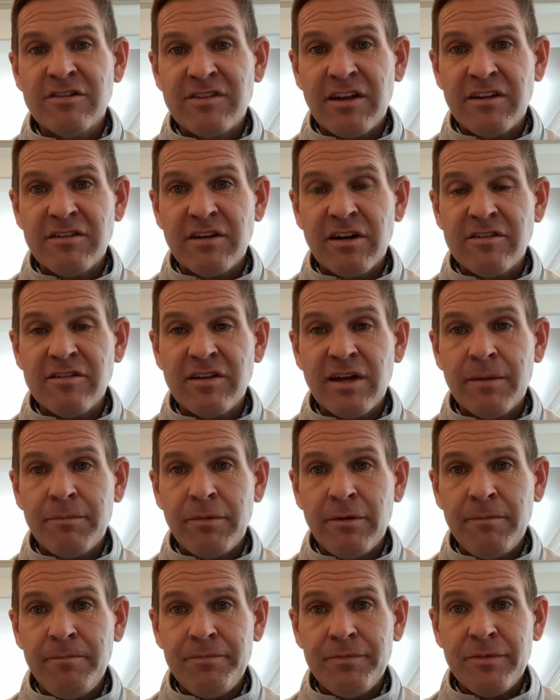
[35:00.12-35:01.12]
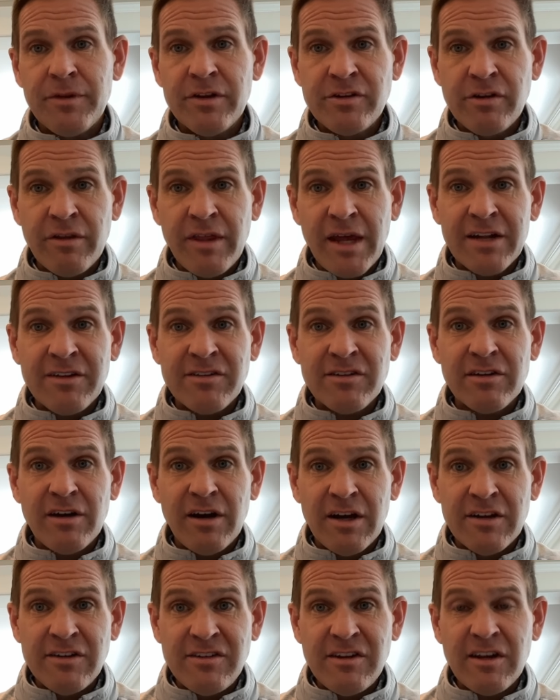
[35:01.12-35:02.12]
just as an example. So that's
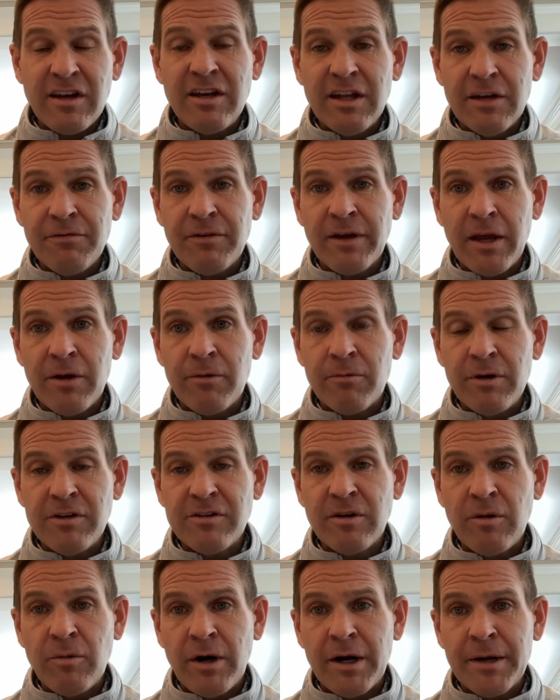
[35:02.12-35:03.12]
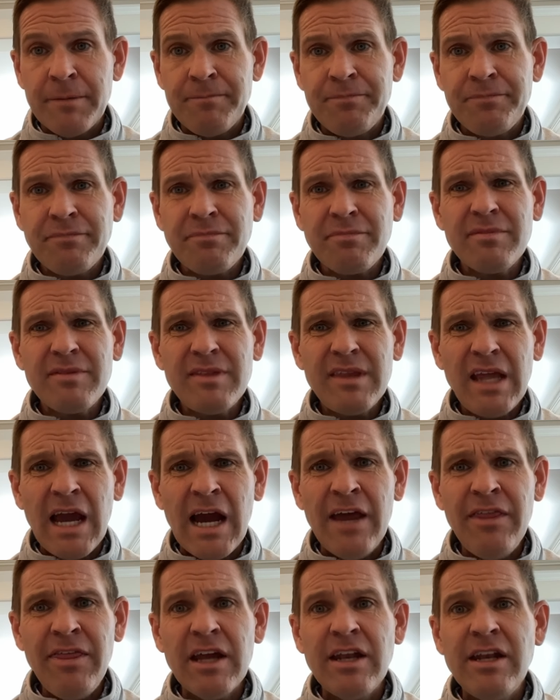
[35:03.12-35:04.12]
a significant reason why.
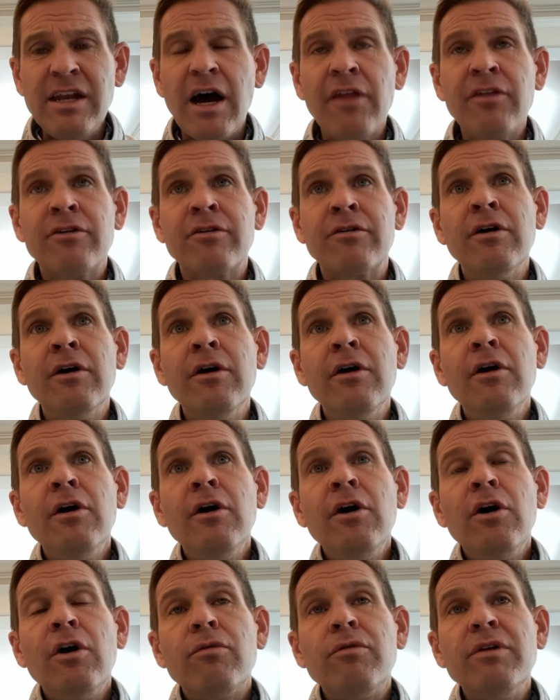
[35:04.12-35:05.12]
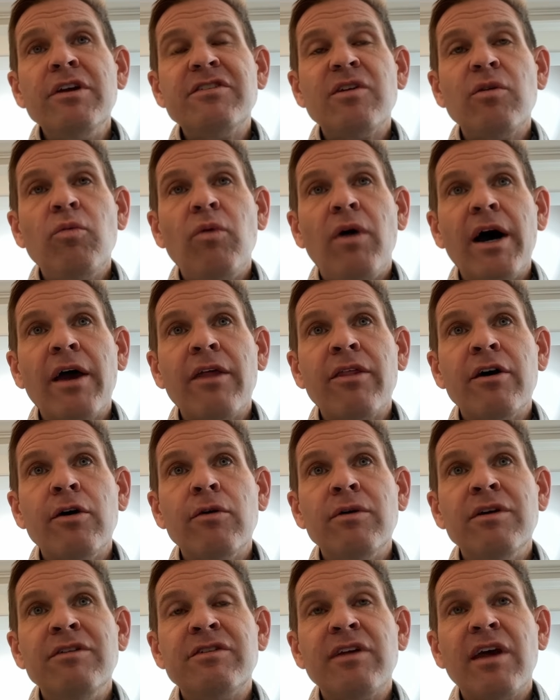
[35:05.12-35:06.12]
I think another reason why,
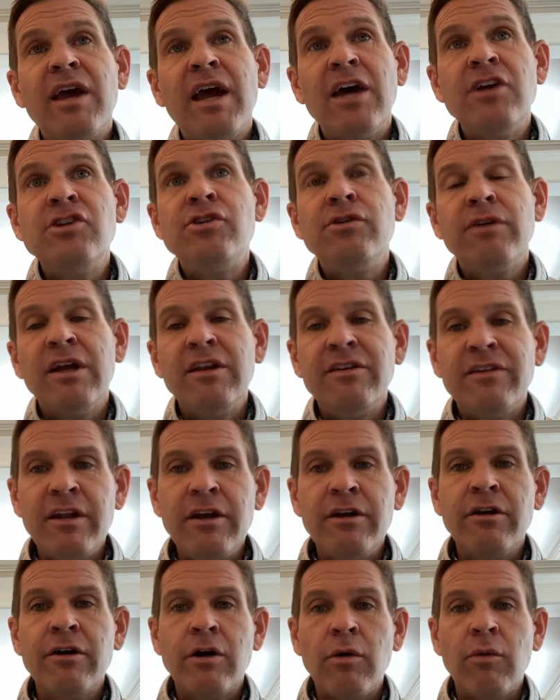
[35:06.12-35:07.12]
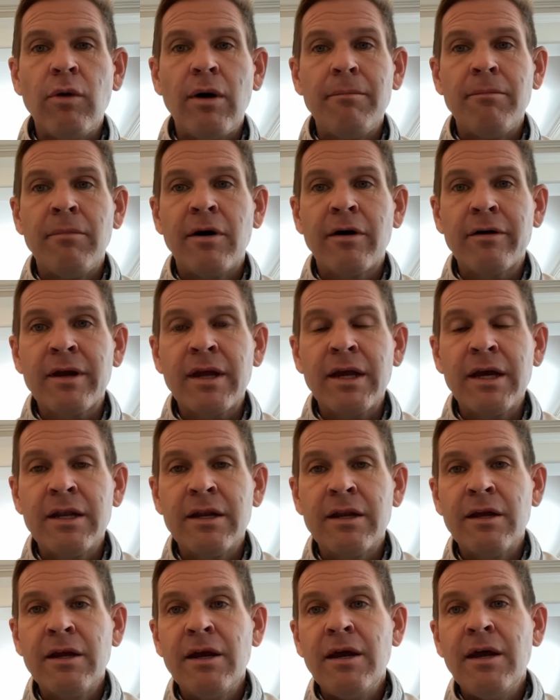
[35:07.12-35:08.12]
though, is as you continue to go up
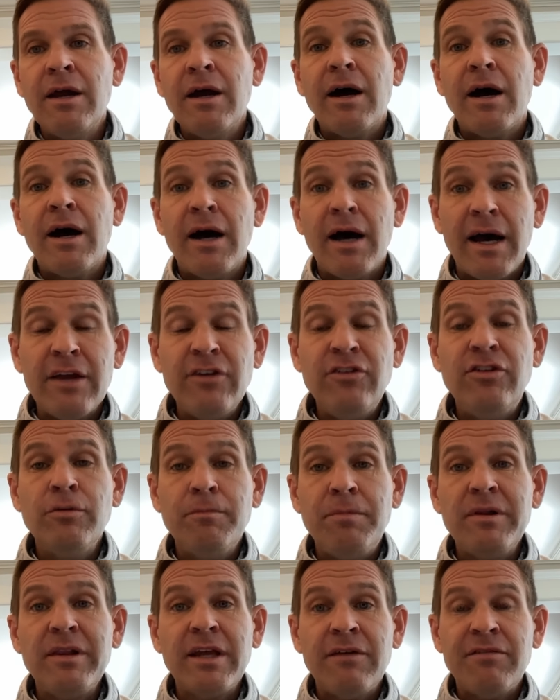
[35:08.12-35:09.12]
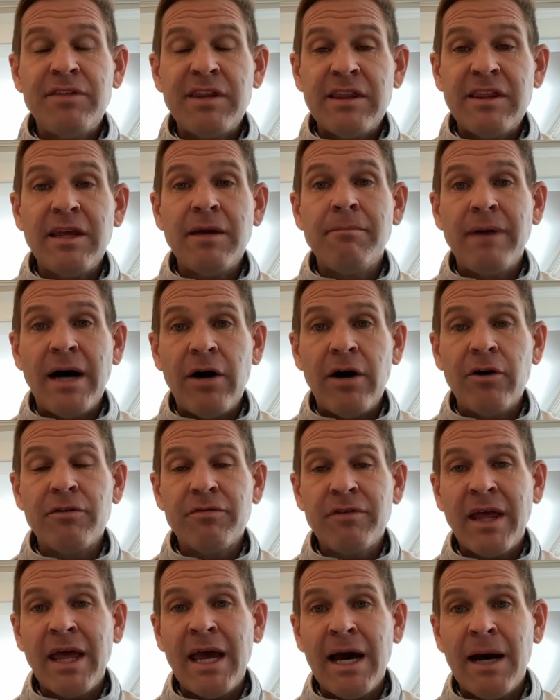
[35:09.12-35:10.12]
market, I do believe that the amount
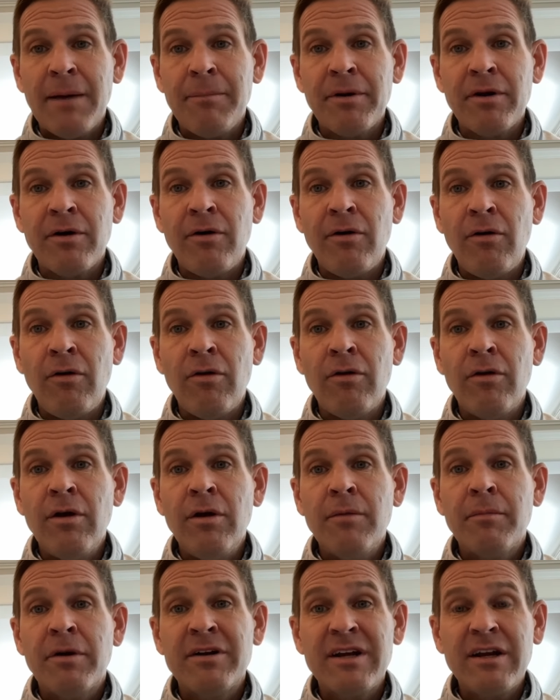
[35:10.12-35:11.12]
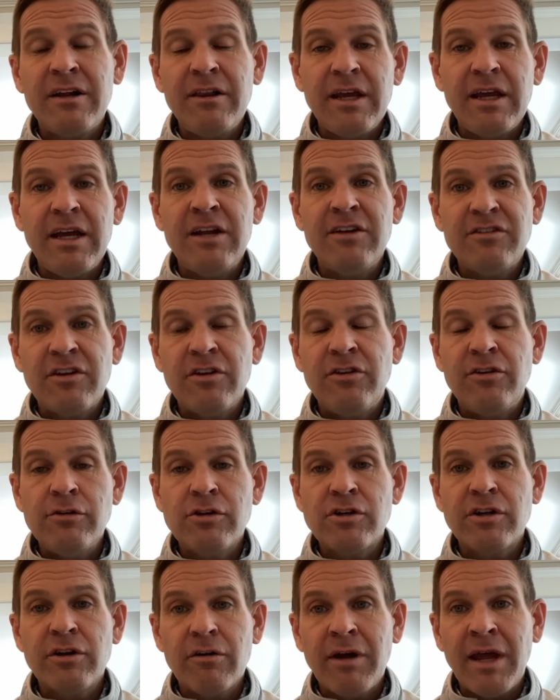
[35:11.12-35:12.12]
of capital, particularly
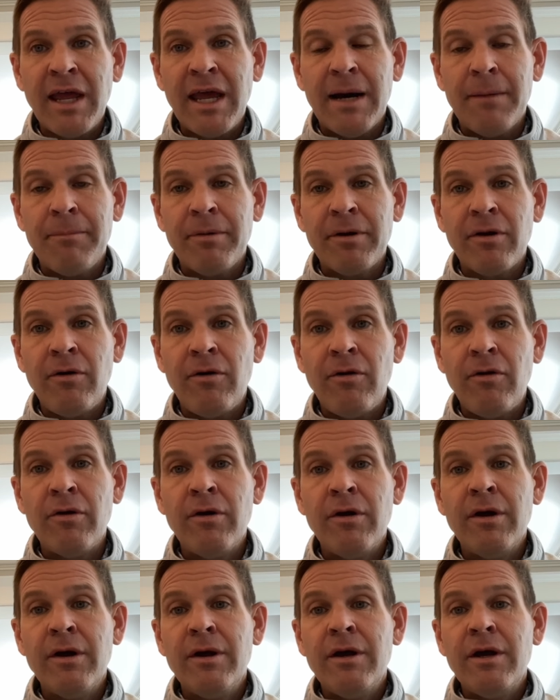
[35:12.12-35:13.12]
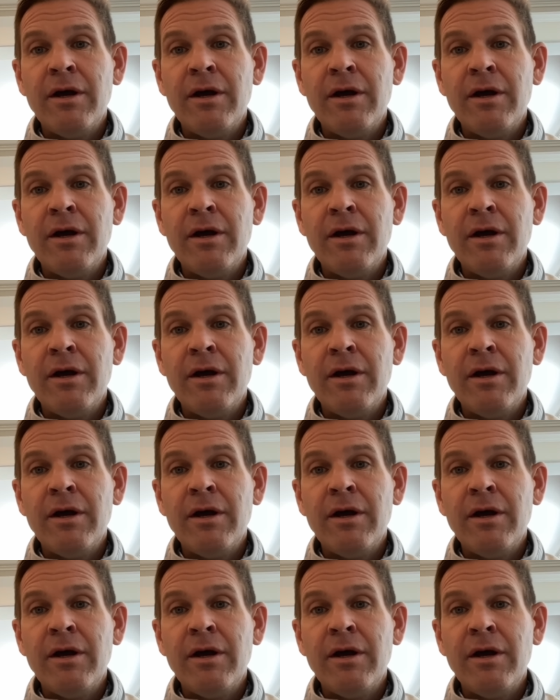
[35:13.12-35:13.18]
institutional capital,